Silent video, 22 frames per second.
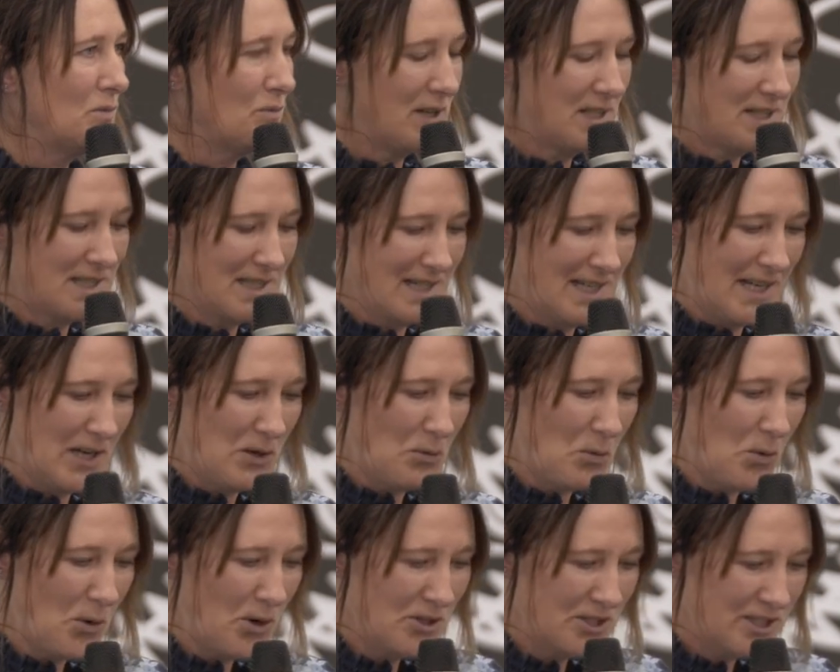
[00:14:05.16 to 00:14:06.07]
recently
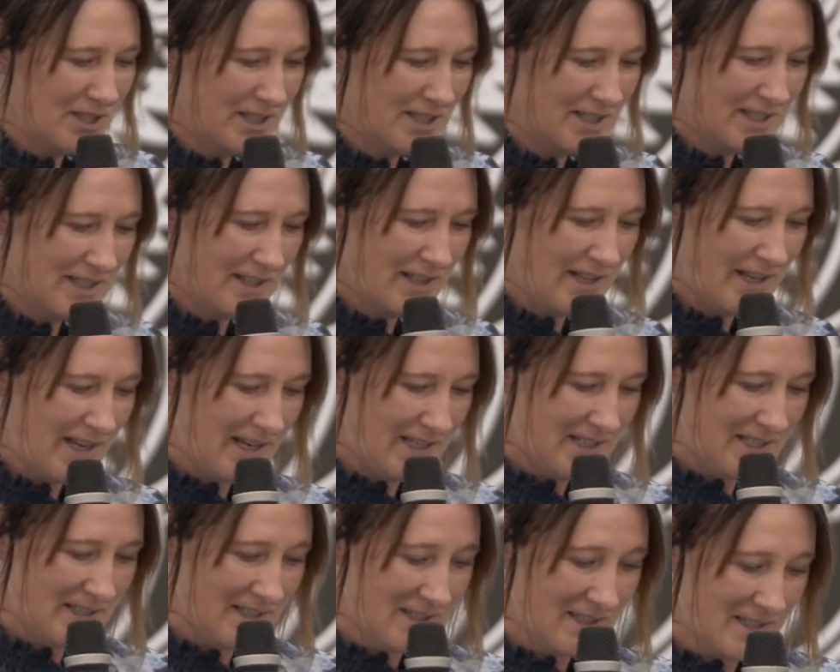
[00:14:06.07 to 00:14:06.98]
quoted
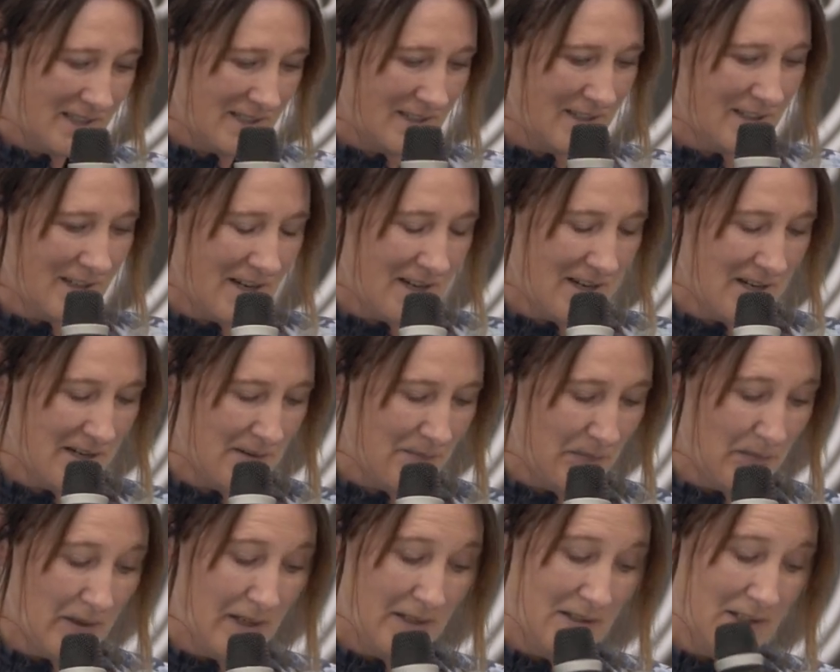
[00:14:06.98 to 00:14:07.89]
that,
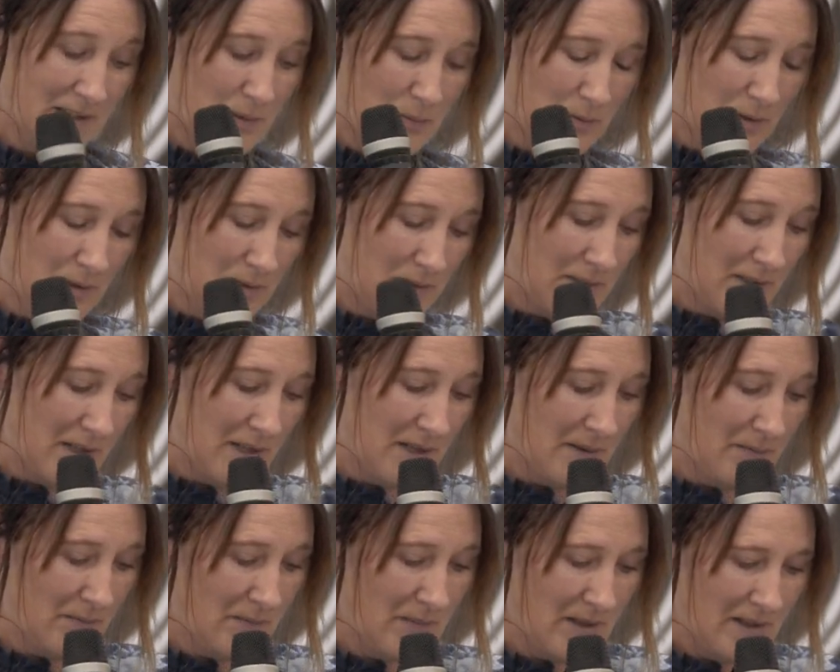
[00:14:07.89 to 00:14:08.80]
and this was
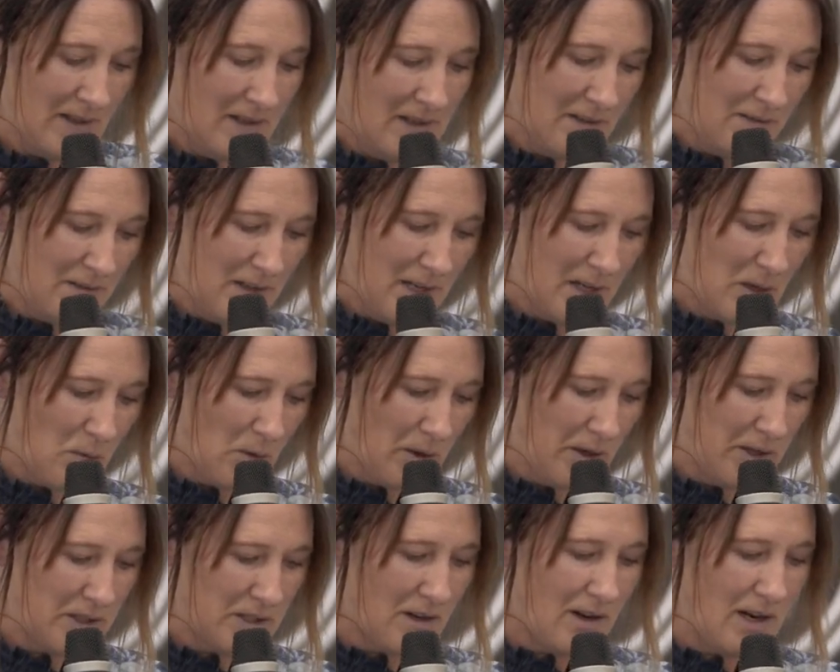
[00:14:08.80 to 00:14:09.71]
their
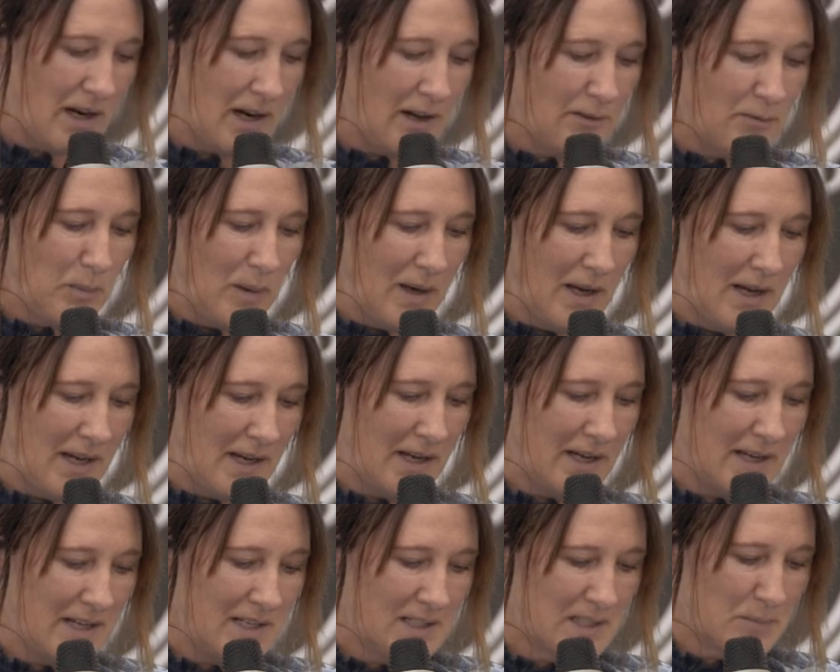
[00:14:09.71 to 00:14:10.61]
quote, "I love playing
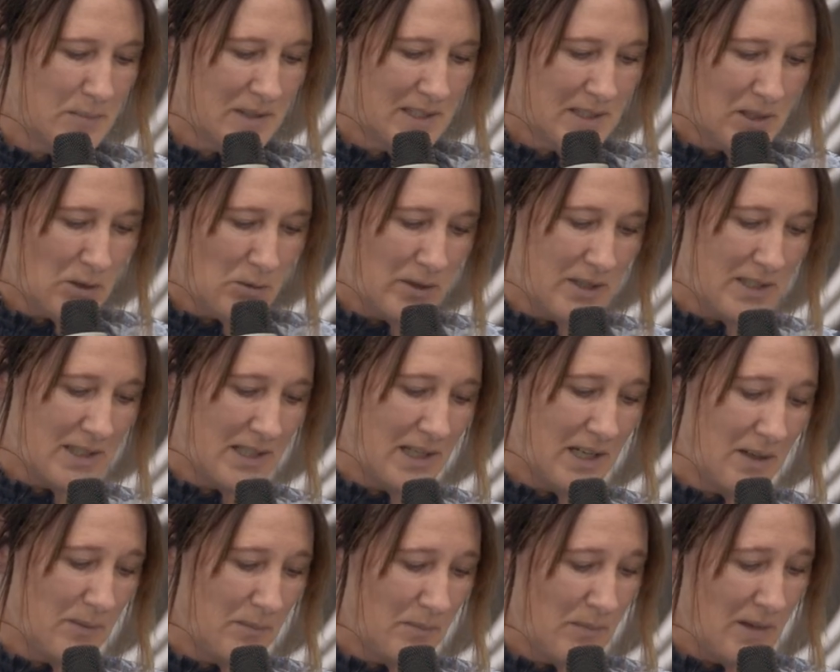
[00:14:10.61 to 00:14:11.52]
against Mr.
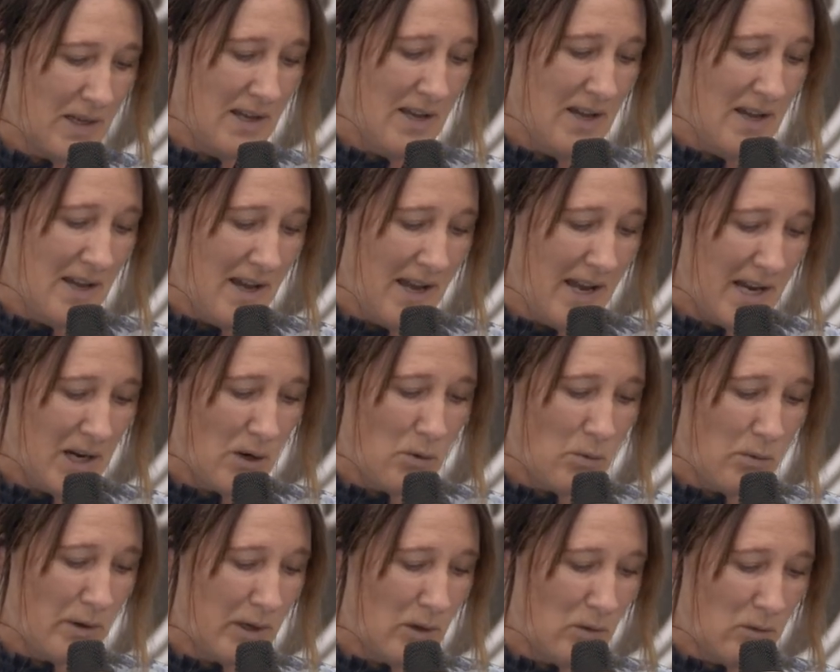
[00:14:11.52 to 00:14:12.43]
Cressingham at
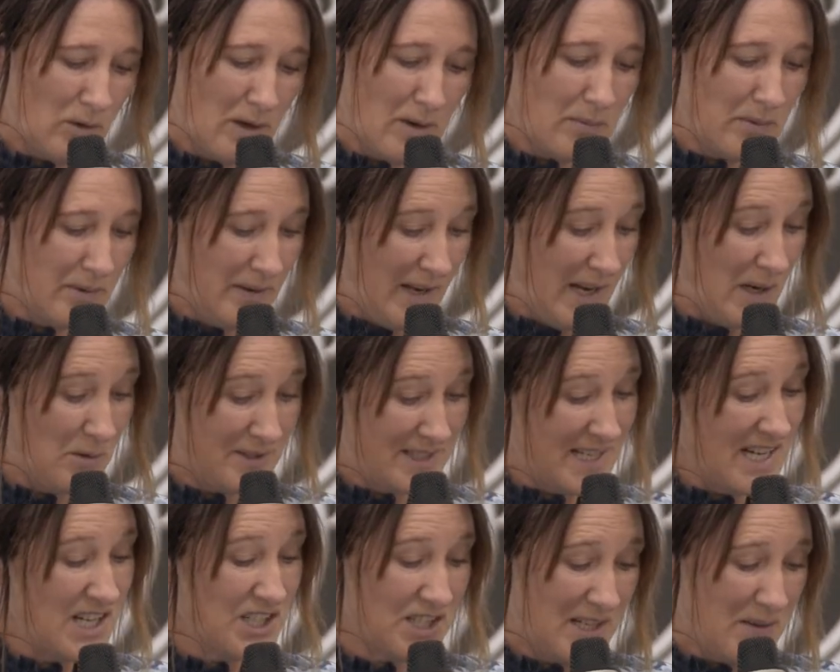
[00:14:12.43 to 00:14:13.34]
Quick Rip. He was
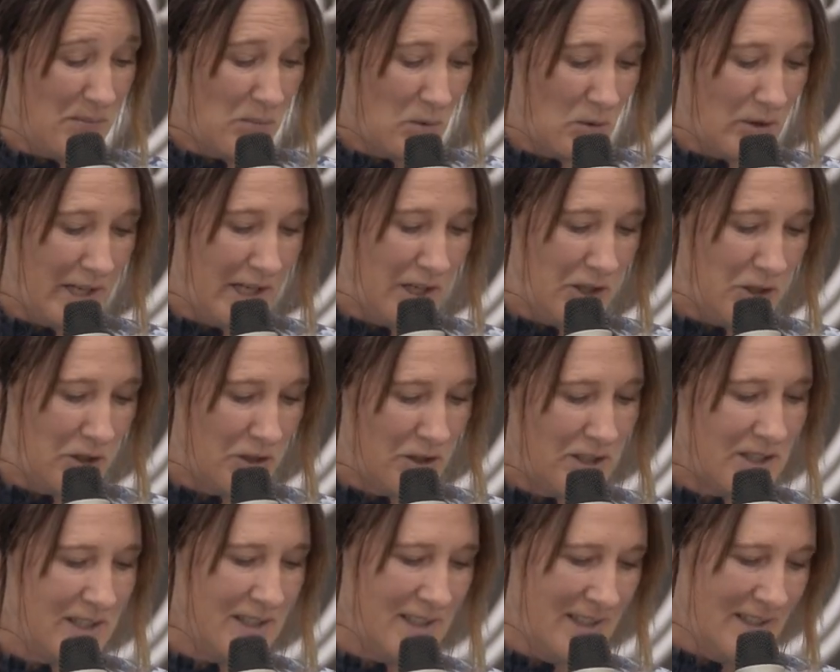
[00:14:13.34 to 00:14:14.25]
actually pretty
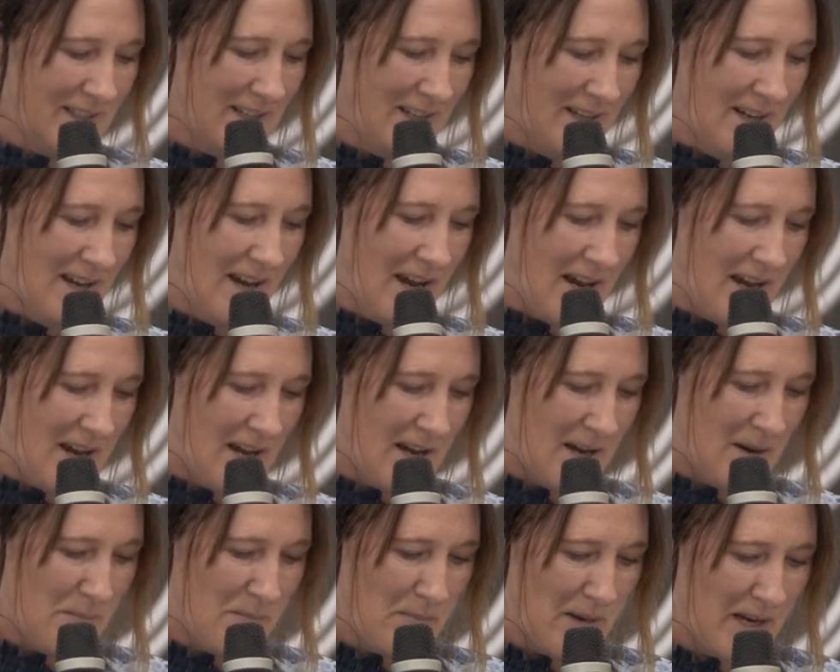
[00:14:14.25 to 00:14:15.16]
good,
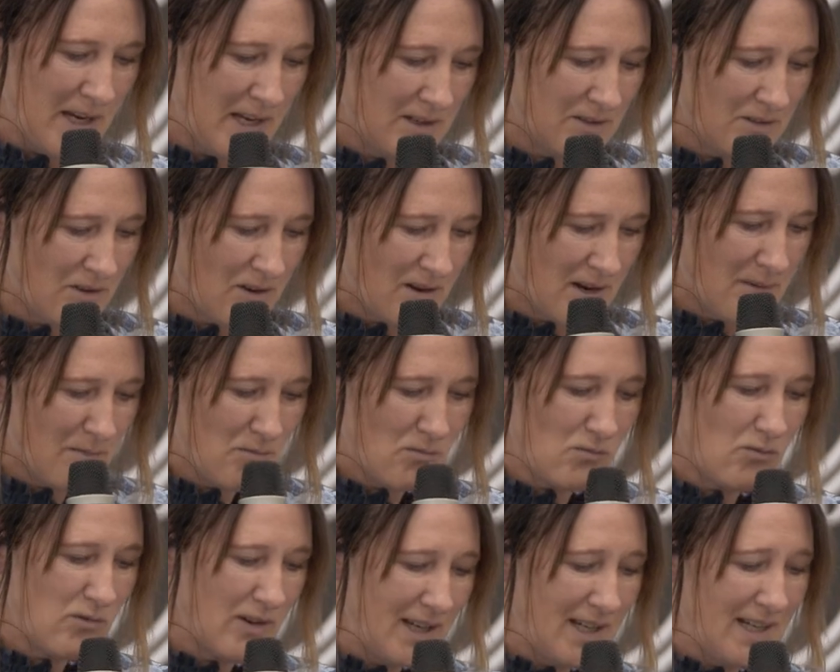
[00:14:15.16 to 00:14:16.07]
and
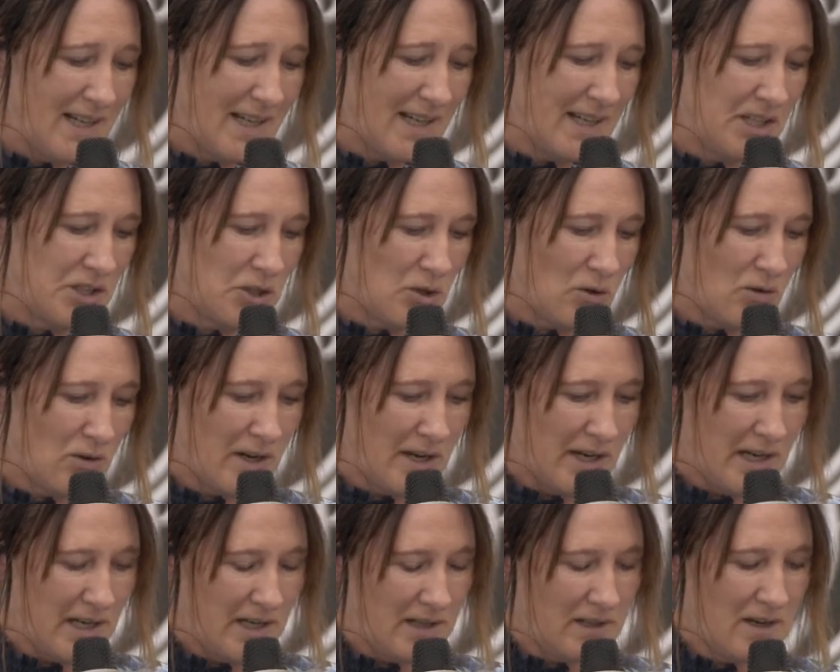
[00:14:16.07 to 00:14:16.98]
I'm really going to
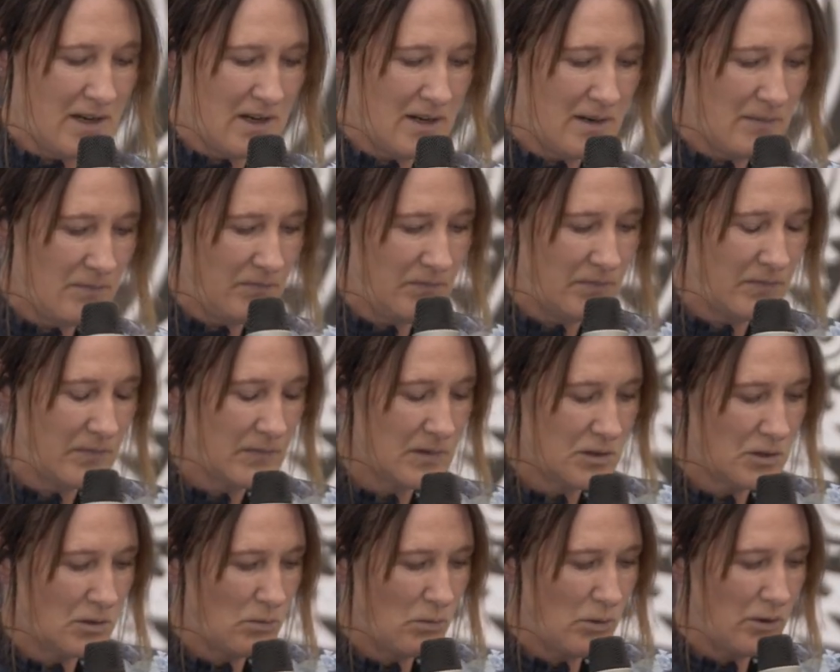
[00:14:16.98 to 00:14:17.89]
try
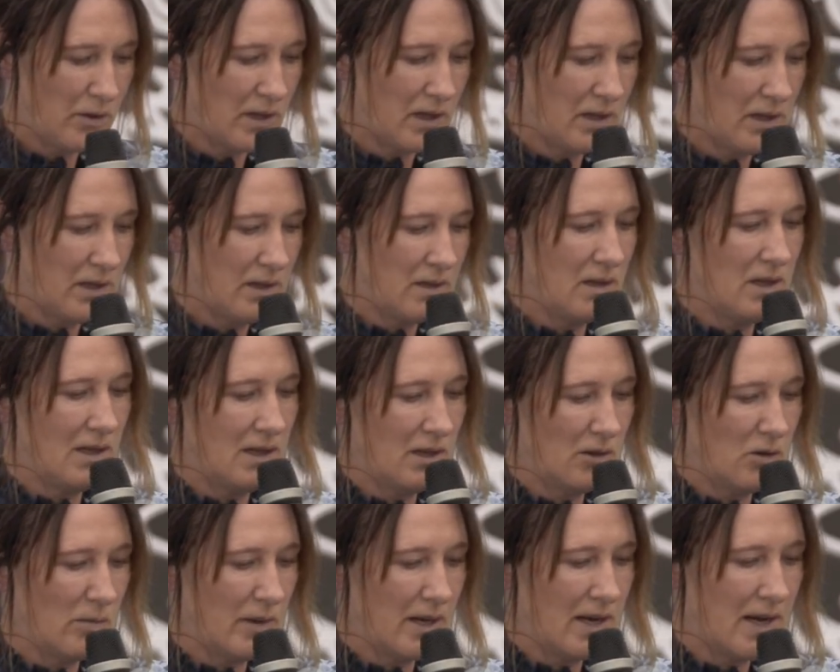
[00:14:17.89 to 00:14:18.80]
to work a
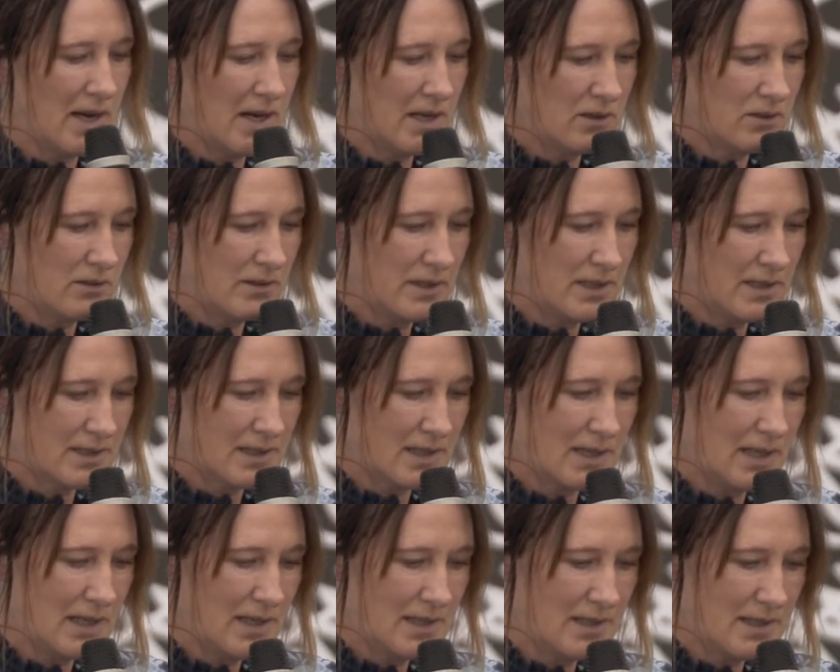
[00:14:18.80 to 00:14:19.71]
little bit harder in his
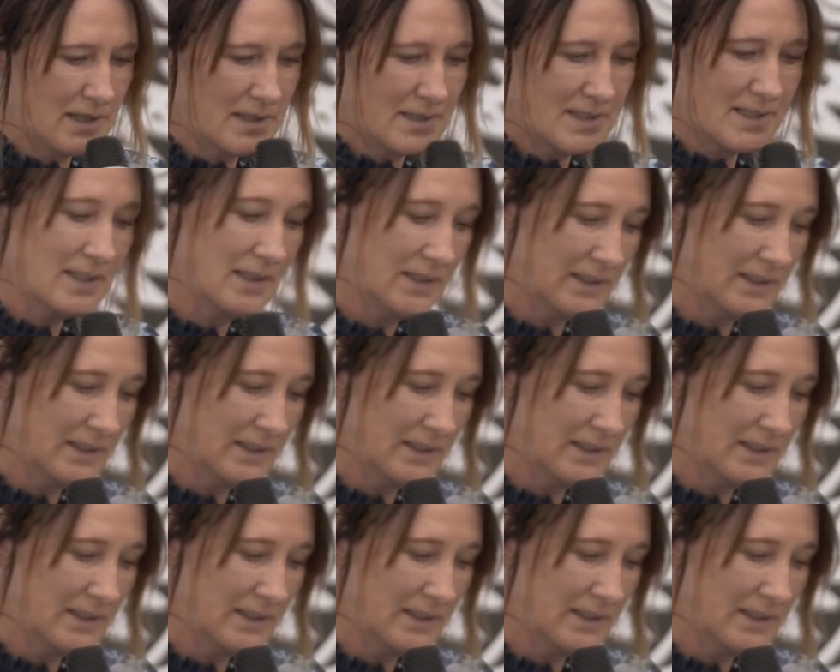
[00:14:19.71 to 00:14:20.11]
class."